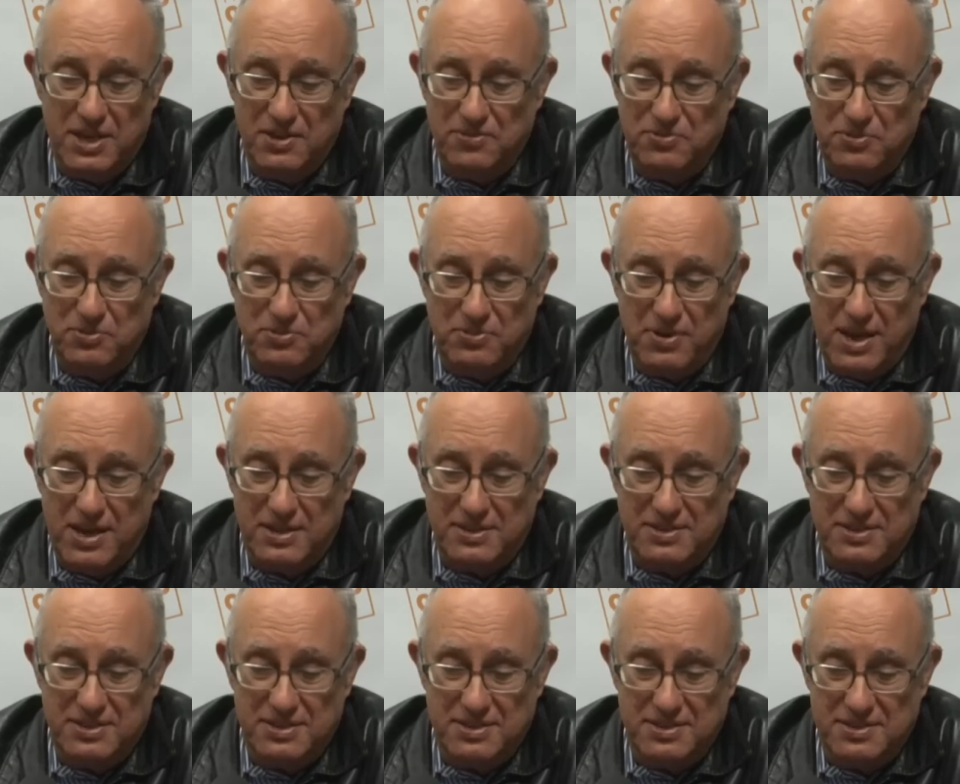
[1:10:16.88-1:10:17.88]
if you
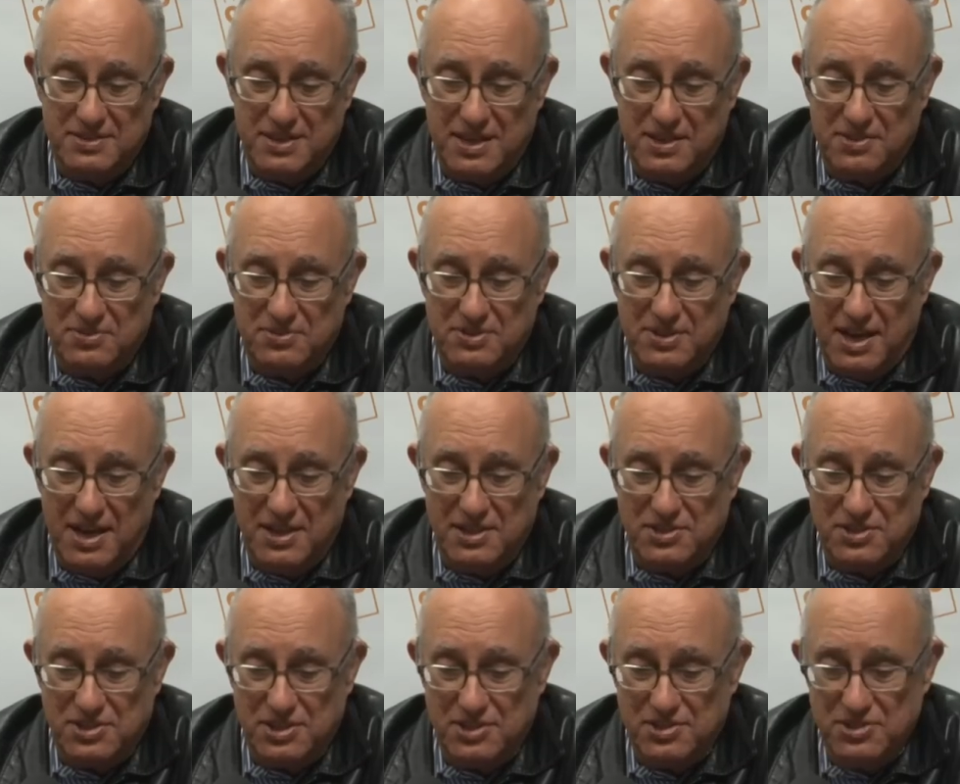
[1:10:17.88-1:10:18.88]
read the Heather
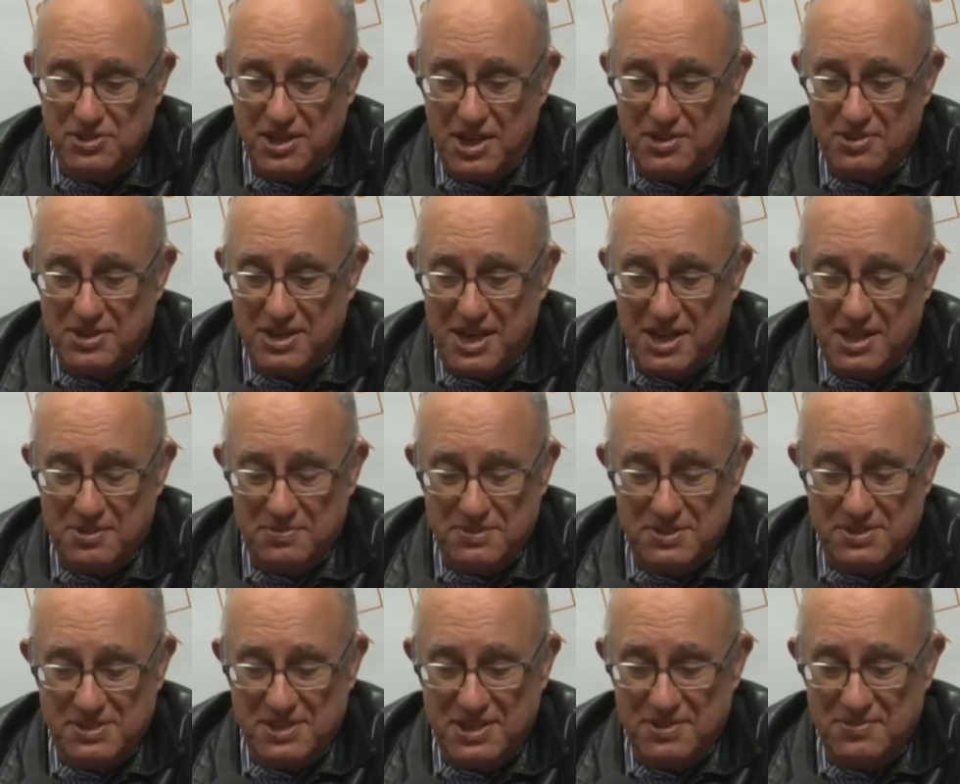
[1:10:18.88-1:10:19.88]
Knight's insider column in
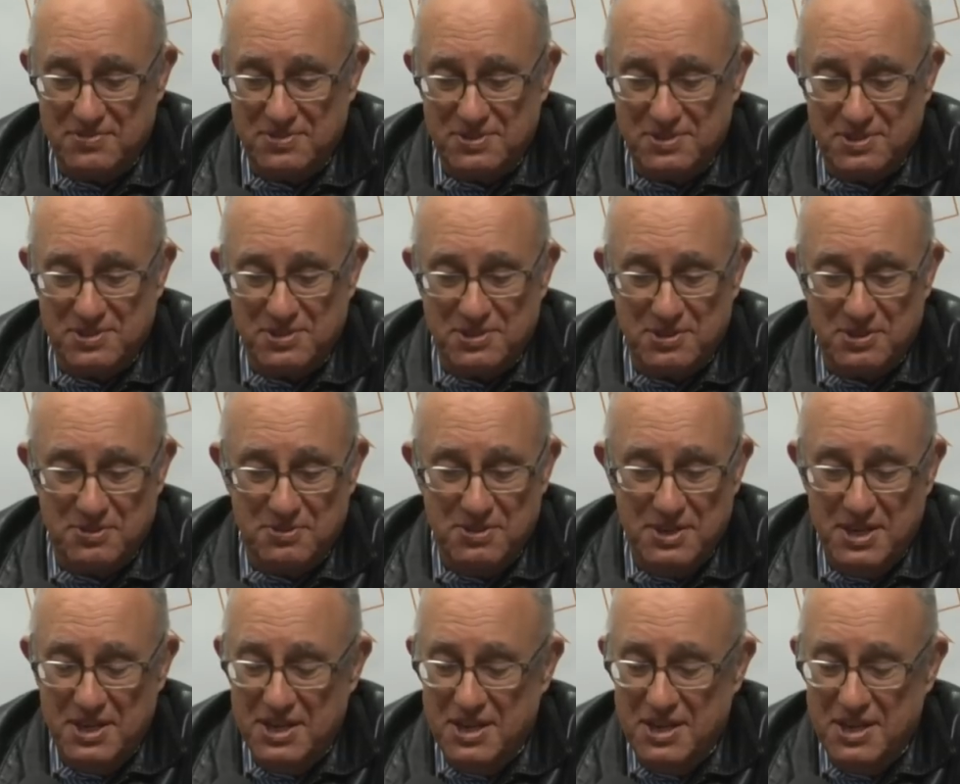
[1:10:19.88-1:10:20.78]
the San Francisco